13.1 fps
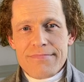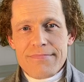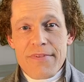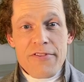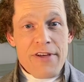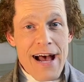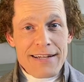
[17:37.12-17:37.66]

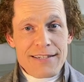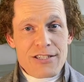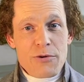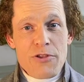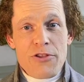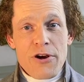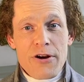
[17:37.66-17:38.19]
that to
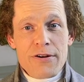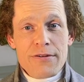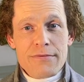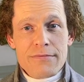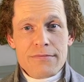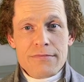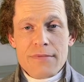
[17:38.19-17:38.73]
a third,
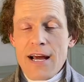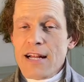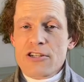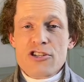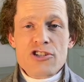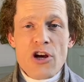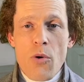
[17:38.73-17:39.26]
and
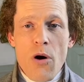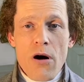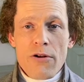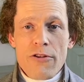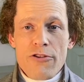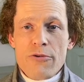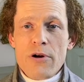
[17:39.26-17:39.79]
so
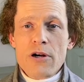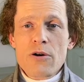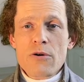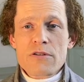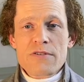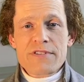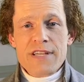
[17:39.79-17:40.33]
on through a
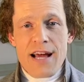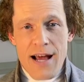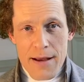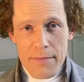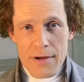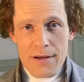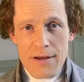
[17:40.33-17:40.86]
course of
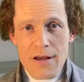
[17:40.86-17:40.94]
time,